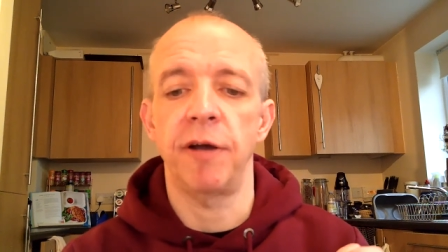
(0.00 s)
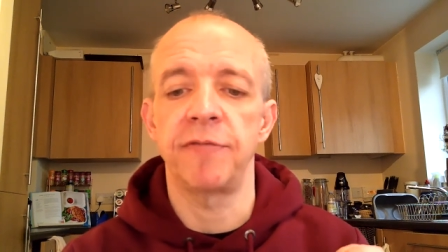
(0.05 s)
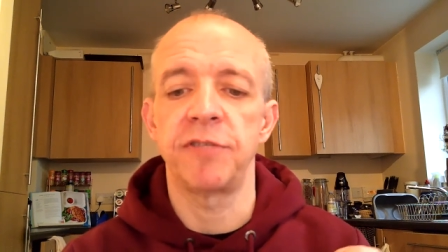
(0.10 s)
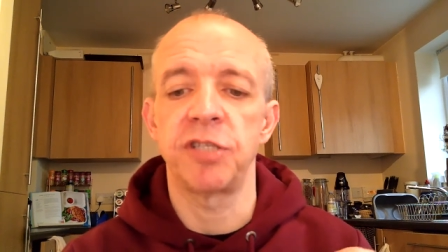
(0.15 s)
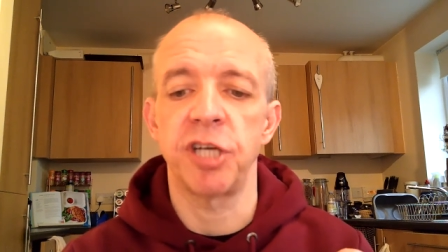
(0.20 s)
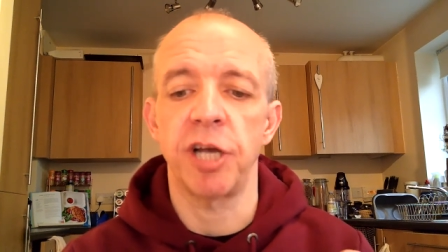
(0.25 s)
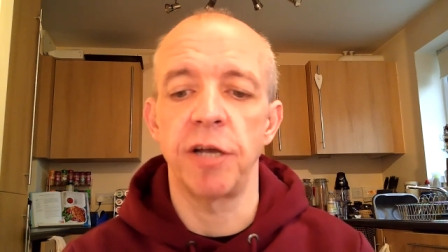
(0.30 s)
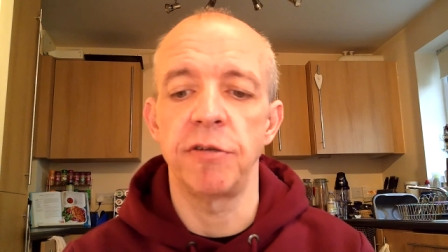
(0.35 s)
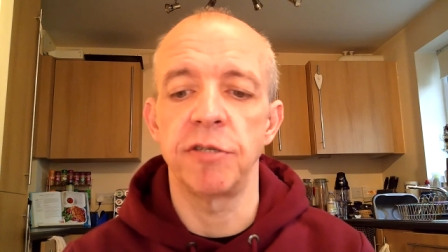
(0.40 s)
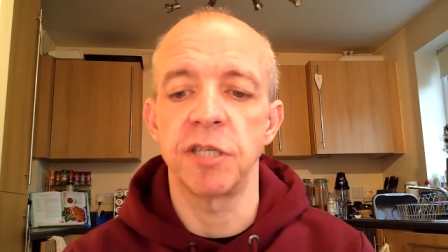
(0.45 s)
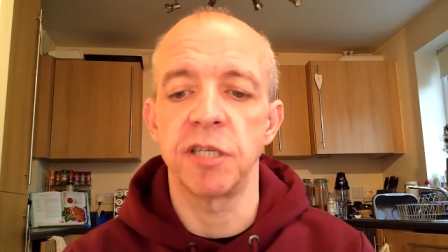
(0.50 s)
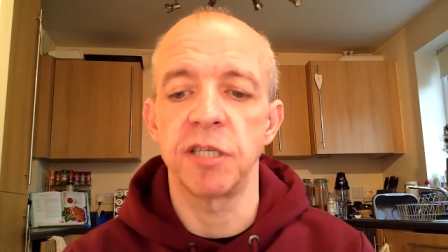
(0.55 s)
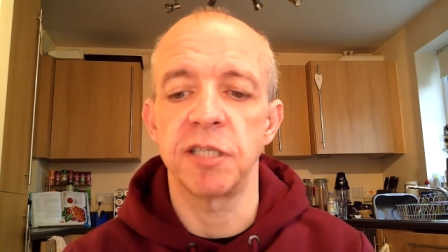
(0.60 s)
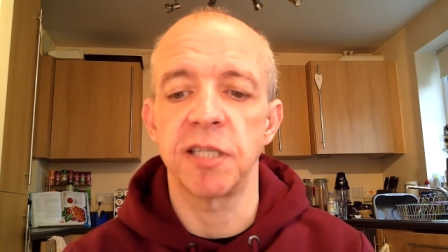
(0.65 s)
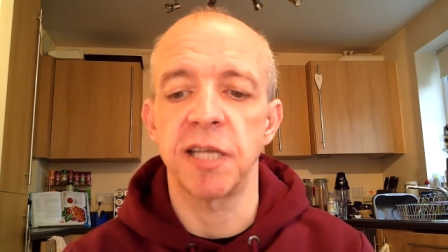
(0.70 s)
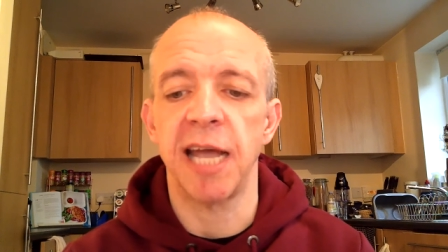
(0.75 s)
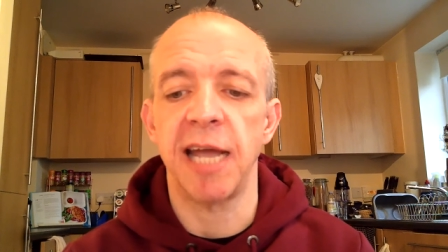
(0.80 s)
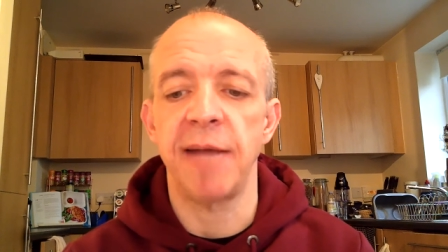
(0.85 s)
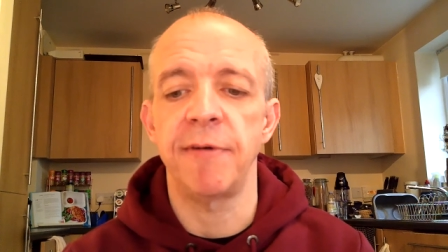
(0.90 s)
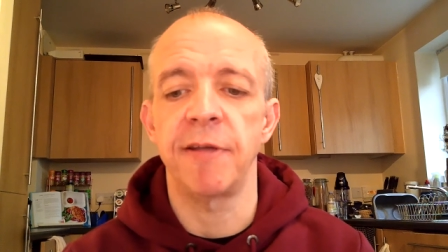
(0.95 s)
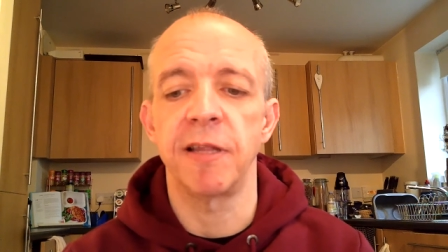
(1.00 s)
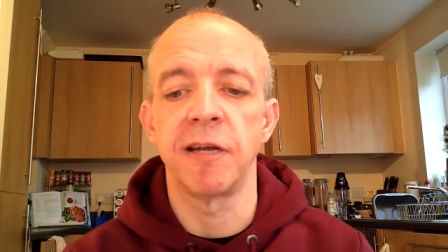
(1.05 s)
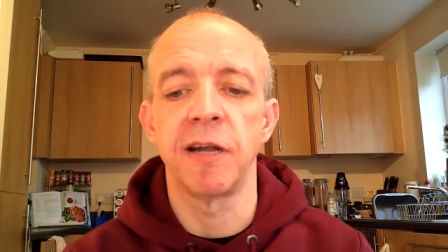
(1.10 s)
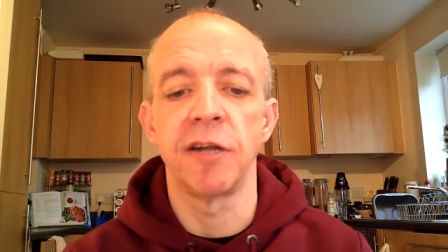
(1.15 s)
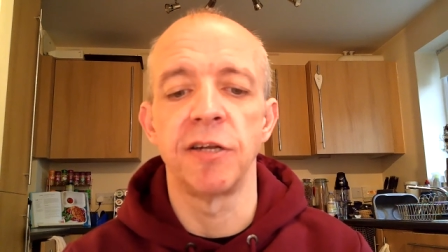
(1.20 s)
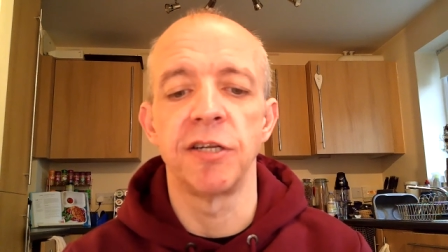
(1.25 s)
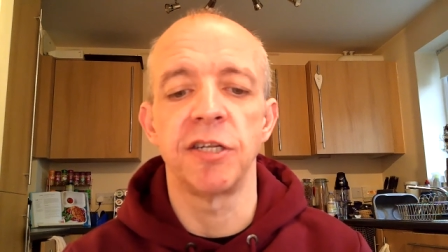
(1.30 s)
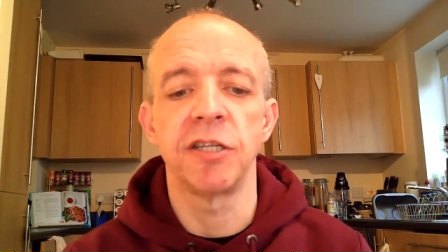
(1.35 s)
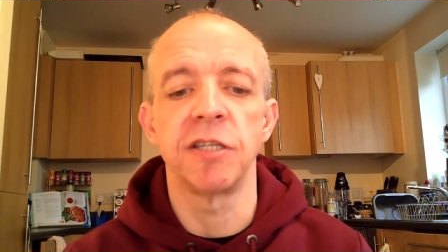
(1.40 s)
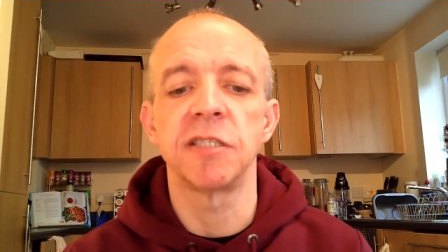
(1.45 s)
have chosen as the game at the
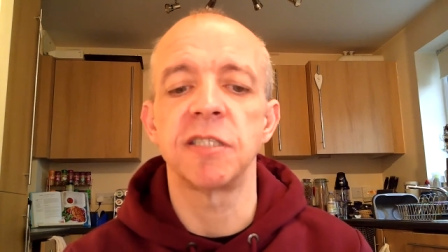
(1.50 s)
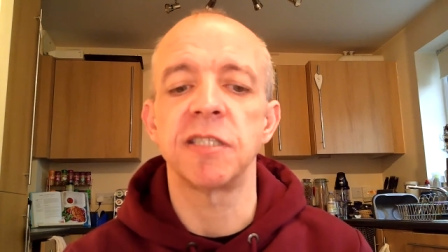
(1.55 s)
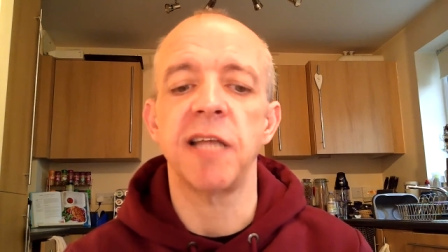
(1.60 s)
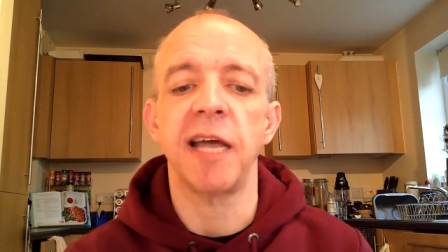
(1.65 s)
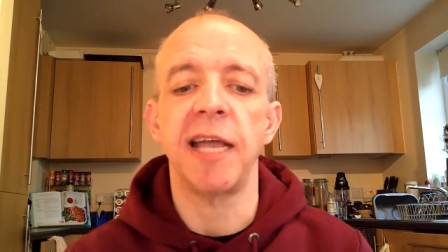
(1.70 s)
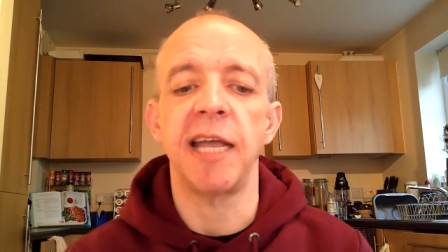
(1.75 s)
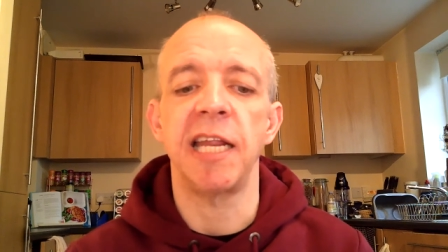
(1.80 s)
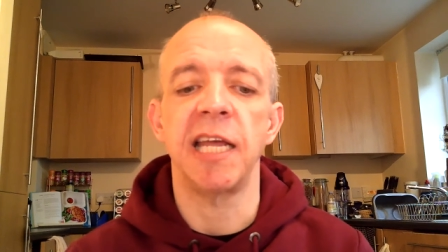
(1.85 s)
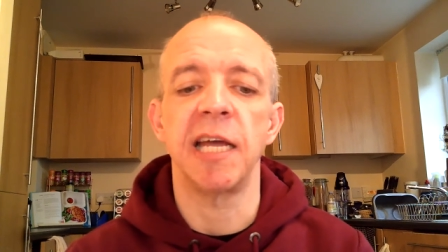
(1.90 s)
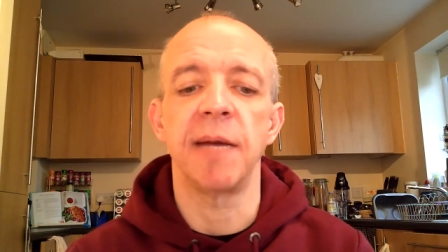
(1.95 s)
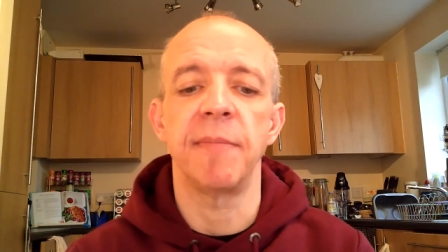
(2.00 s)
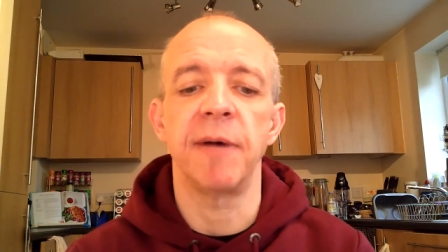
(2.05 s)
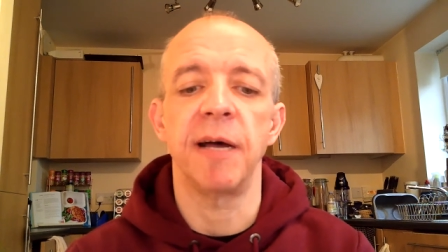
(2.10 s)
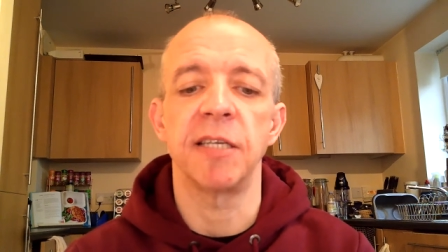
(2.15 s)
London Stadium